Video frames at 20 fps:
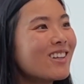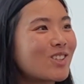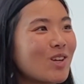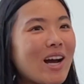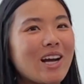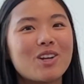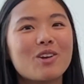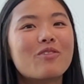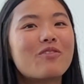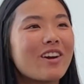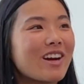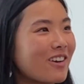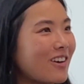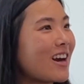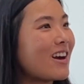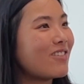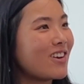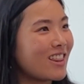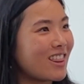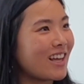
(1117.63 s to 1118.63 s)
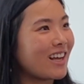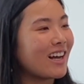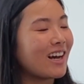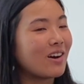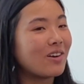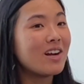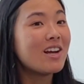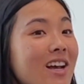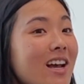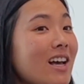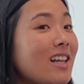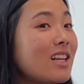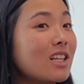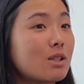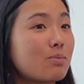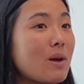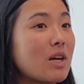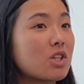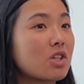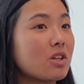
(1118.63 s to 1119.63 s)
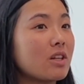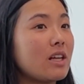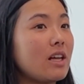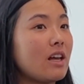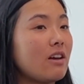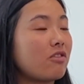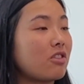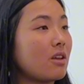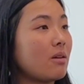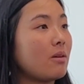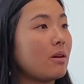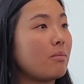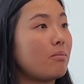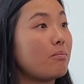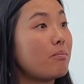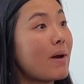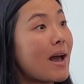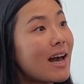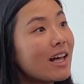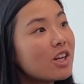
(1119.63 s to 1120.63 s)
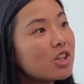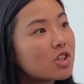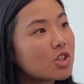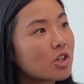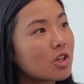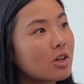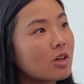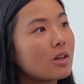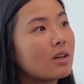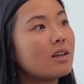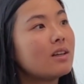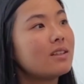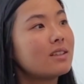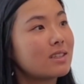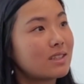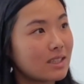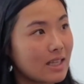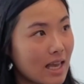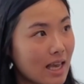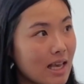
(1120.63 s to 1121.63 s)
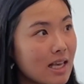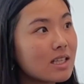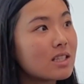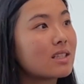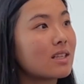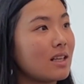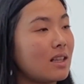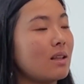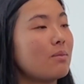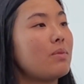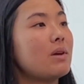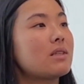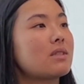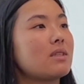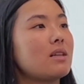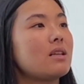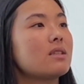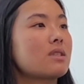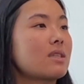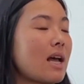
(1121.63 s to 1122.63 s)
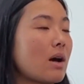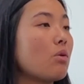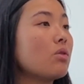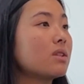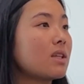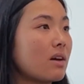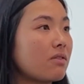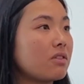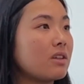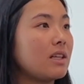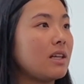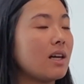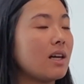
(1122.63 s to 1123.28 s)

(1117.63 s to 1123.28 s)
trying to figure everything out. And especially if the manager stays in the business, that will definitely